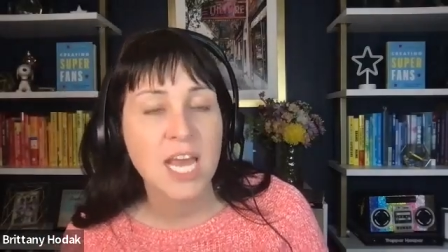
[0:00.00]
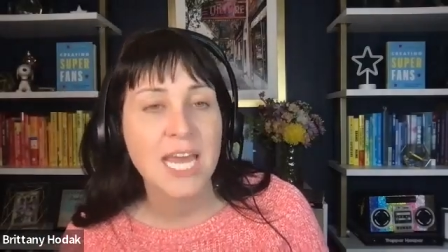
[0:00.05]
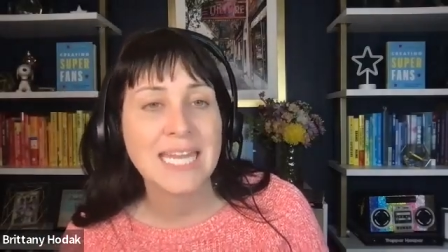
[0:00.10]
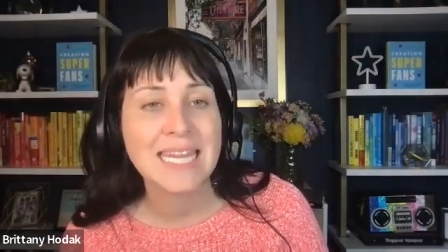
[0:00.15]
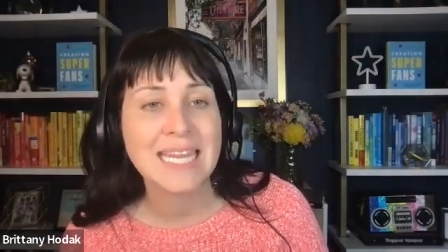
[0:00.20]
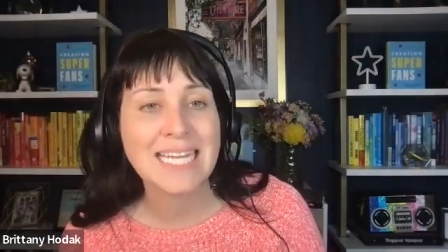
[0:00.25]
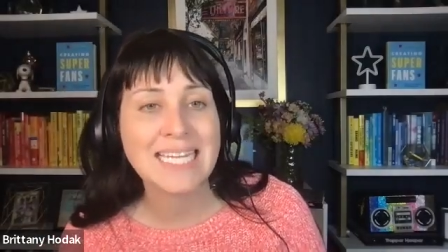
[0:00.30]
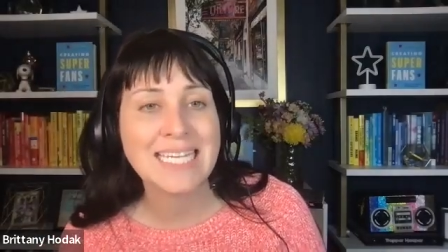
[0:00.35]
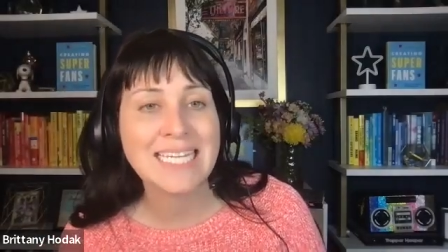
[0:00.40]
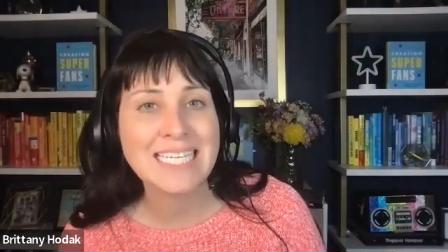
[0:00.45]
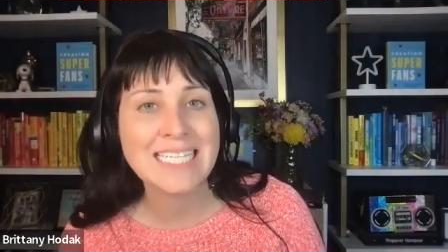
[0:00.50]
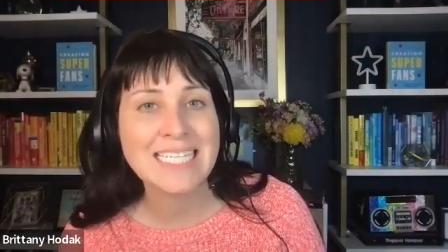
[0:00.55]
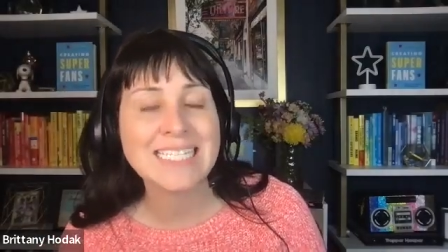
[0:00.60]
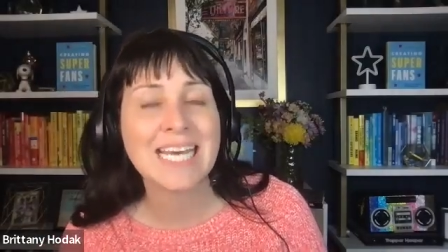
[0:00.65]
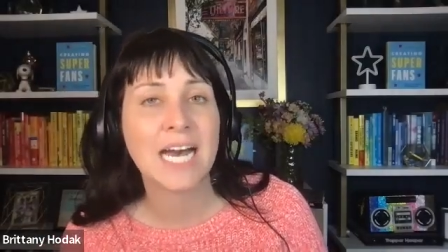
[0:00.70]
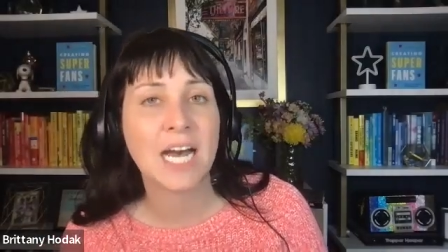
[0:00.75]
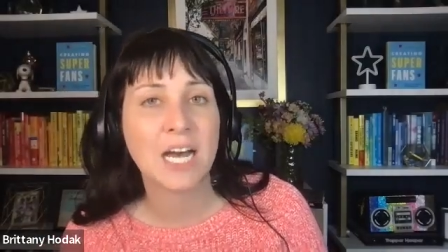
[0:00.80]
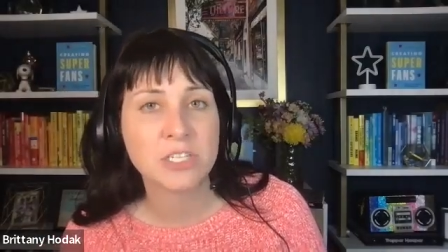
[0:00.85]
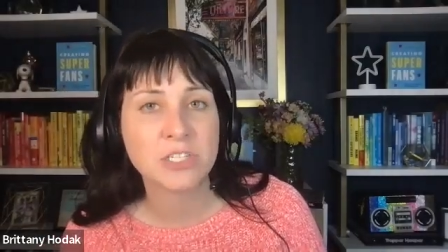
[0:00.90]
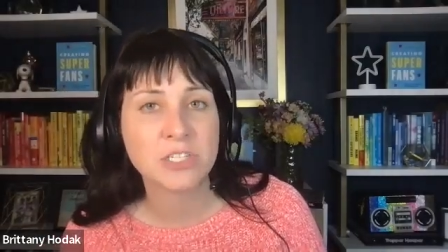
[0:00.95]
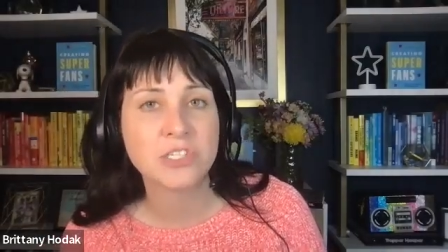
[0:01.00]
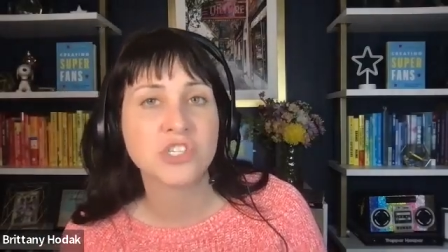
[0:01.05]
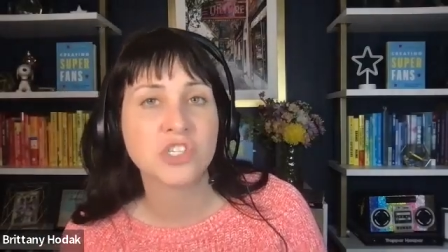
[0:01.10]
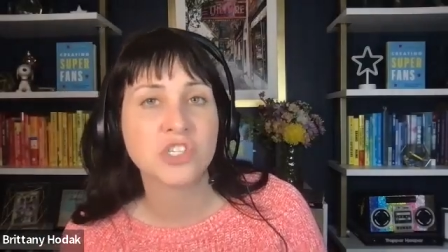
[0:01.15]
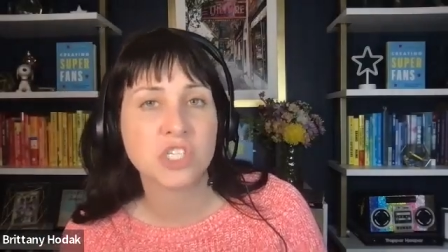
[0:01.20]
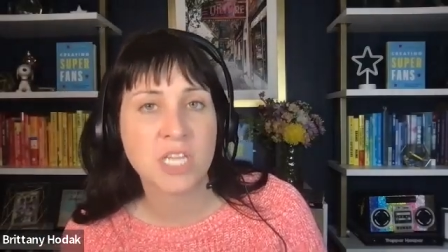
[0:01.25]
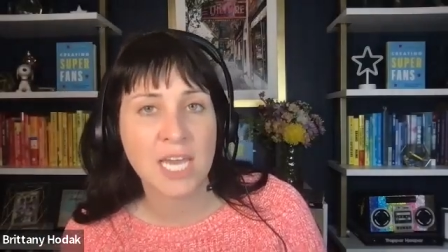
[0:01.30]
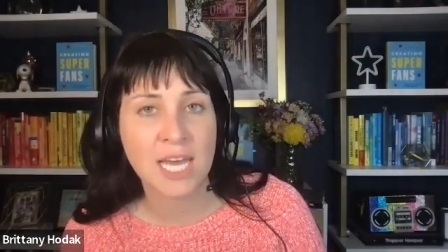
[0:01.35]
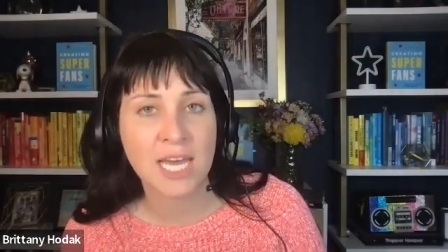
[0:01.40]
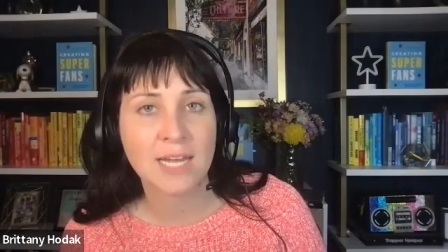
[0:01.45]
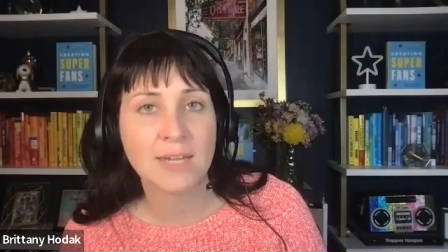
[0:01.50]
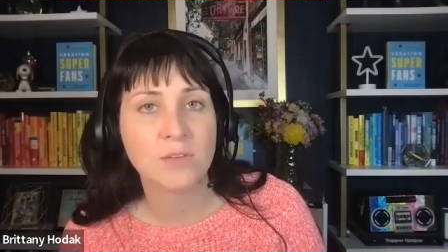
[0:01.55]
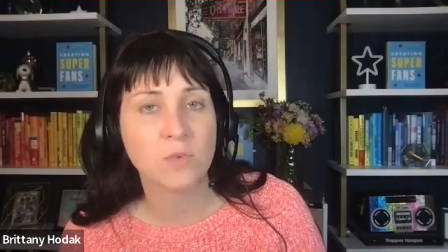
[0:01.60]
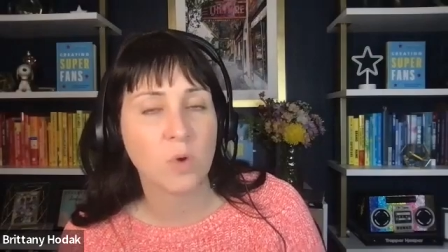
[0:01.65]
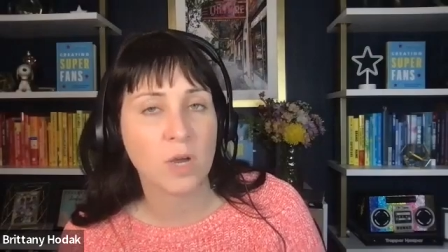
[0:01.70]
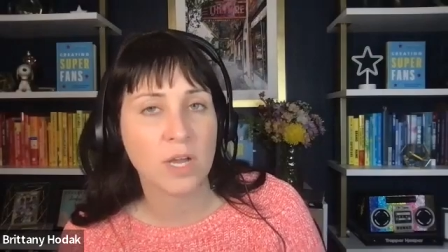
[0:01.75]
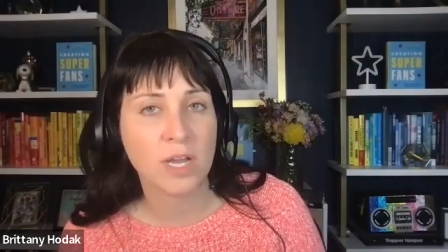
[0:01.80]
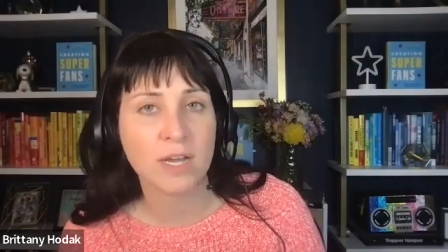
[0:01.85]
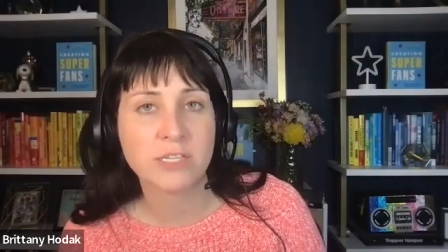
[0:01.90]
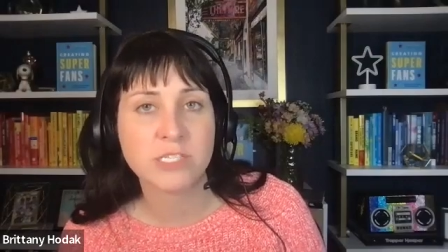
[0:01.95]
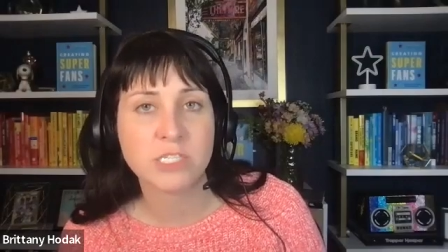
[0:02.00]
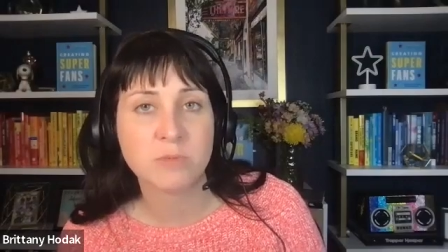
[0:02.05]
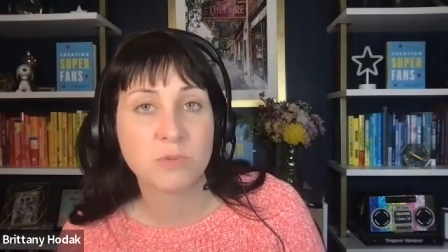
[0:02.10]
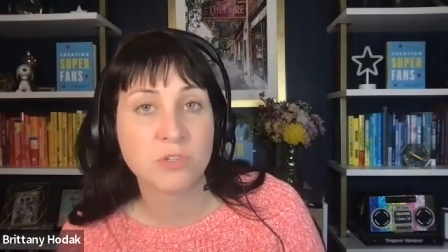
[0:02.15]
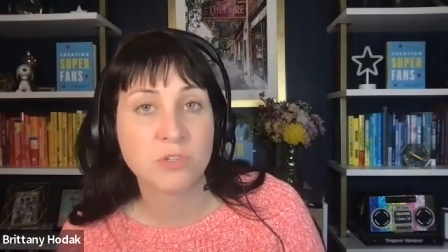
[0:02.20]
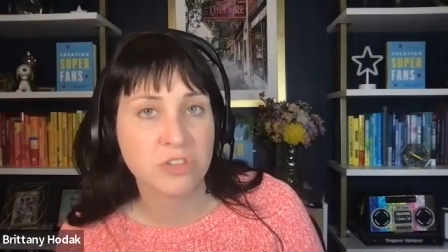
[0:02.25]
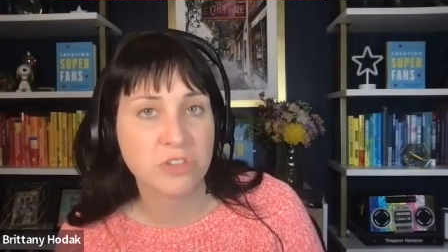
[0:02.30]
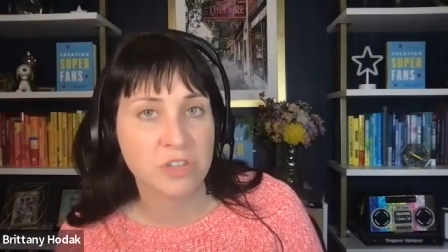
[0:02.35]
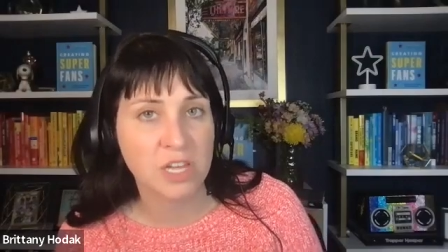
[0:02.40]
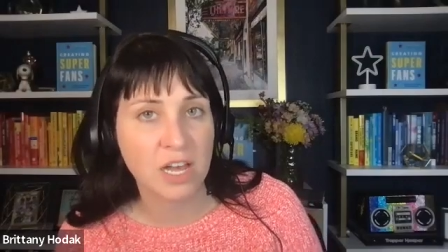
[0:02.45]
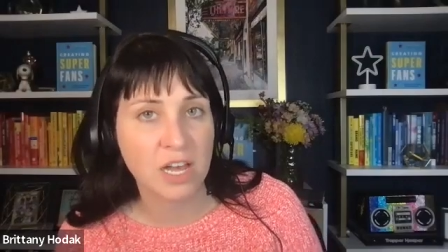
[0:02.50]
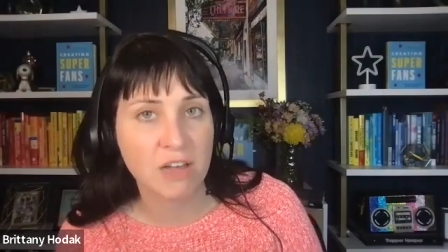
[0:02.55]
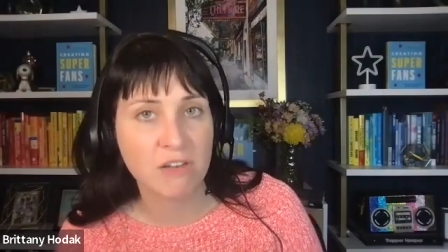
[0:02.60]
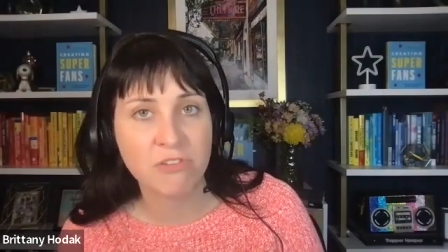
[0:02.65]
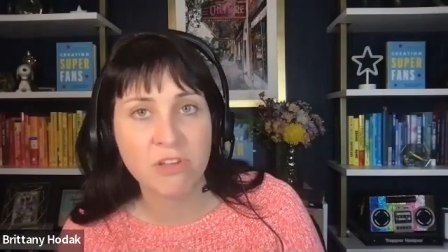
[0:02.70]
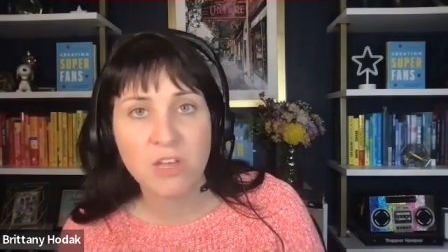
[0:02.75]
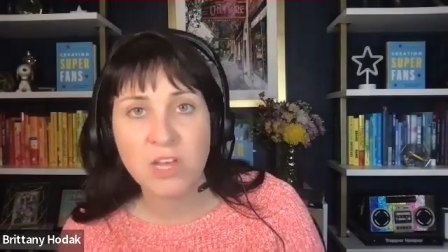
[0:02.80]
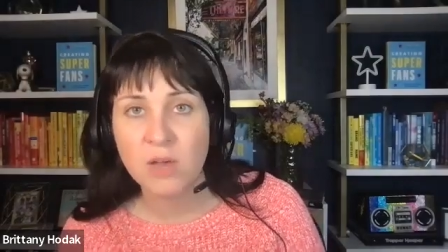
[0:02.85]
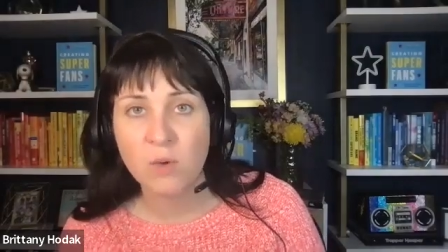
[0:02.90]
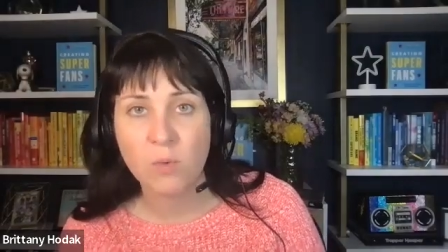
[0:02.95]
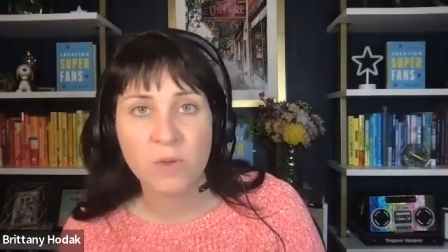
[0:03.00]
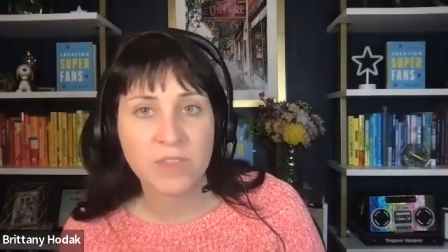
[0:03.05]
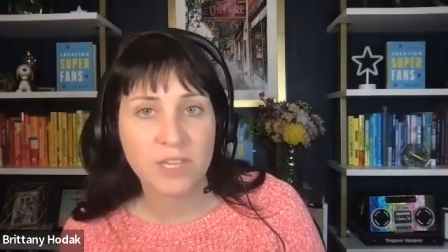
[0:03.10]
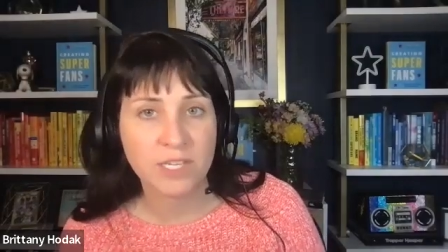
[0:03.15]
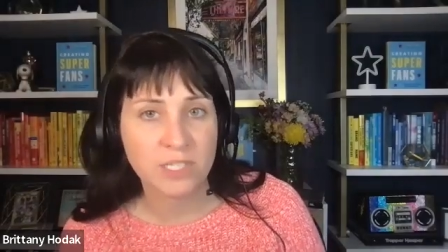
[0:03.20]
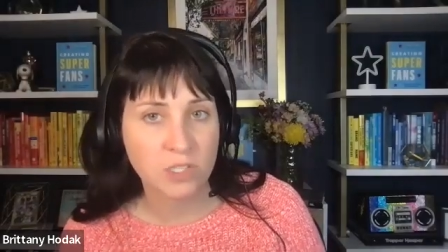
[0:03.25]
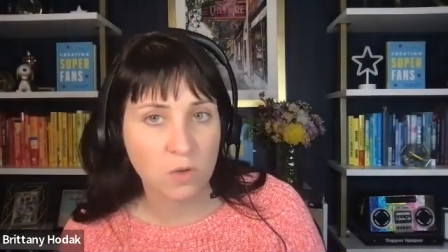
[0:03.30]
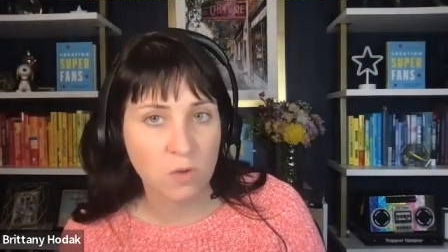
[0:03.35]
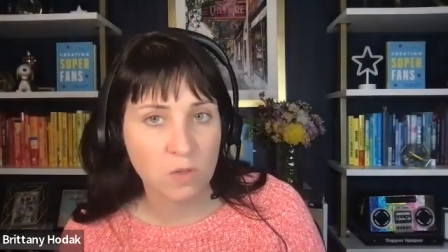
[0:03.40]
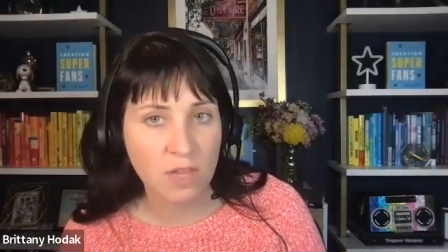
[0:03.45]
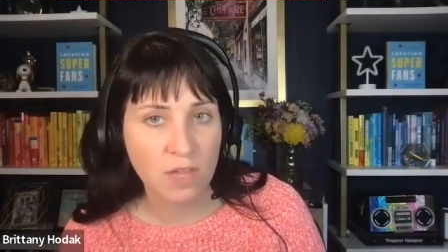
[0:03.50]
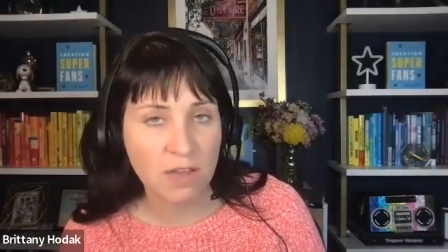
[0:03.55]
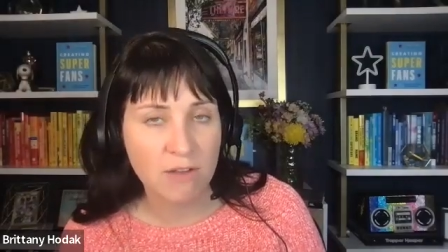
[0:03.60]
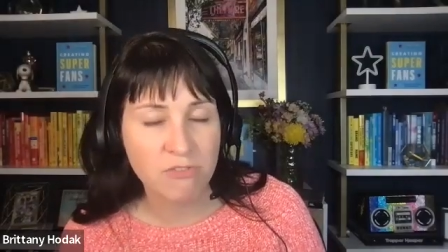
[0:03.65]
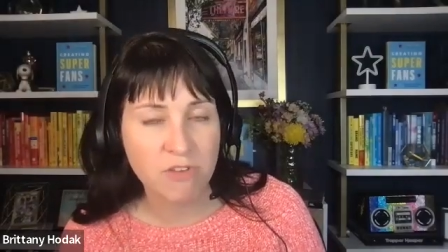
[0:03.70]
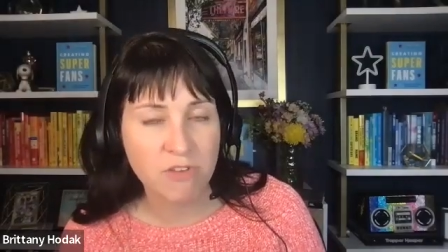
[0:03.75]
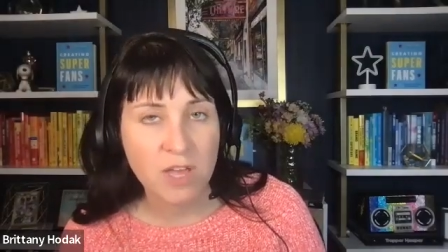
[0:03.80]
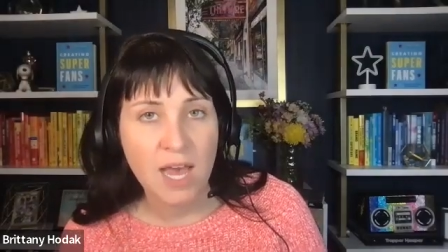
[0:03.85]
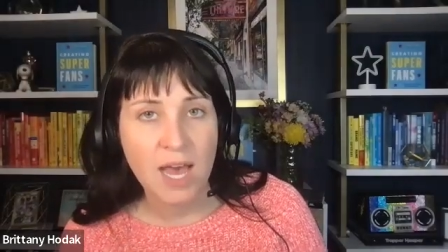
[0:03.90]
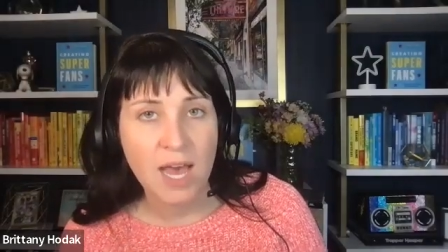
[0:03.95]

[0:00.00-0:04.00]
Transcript: They need to understand what customers love, what they don't love.